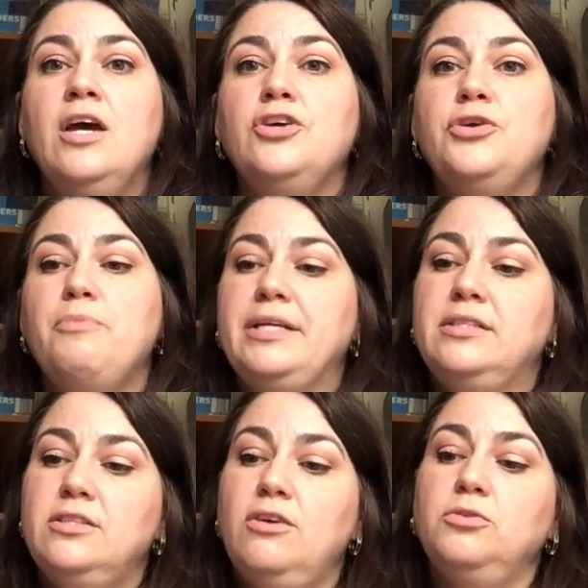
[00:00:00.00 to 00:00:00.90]
you may
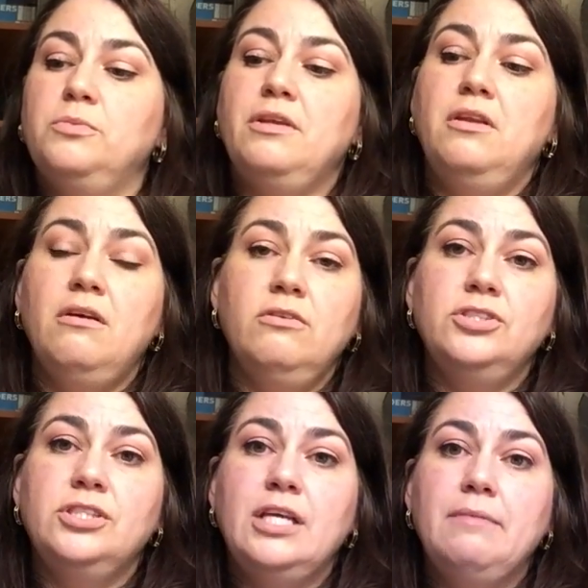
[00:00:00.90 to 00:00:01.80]
start with a
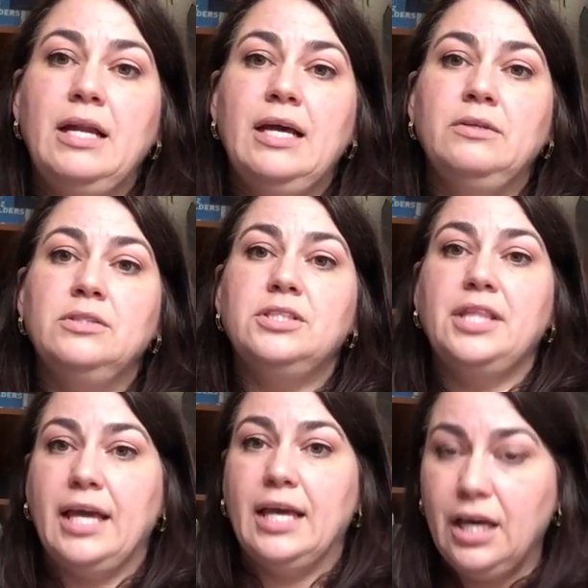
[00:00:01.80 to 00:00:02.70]
large seam allowance and
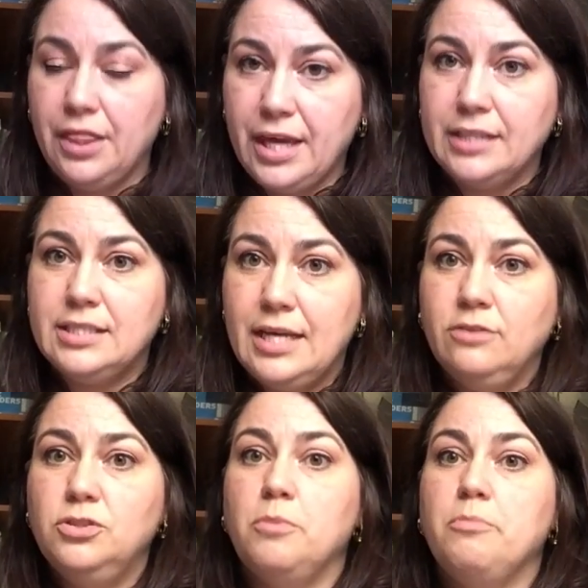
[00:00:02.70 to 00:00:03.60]
then cut that
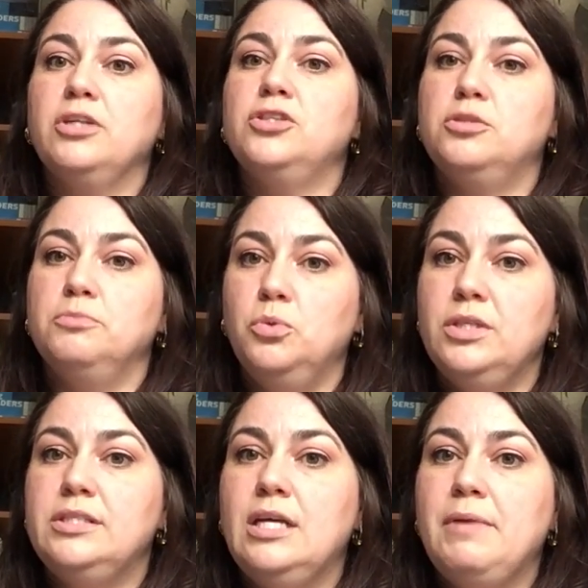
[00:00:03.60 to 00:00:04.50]
down to a much smaller
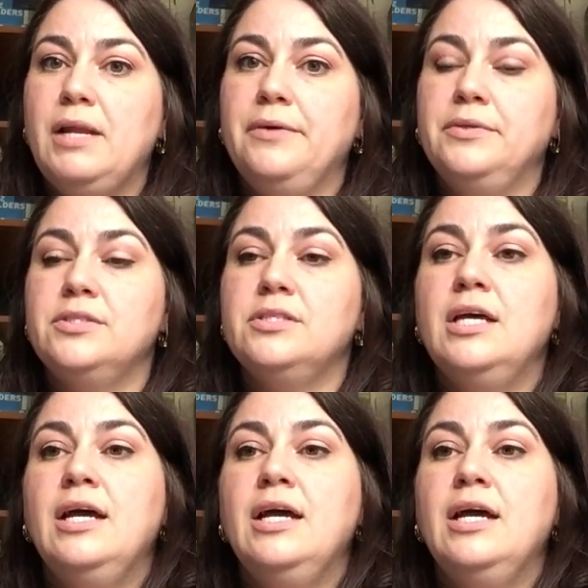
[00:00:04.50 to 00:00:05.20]
seam allowance,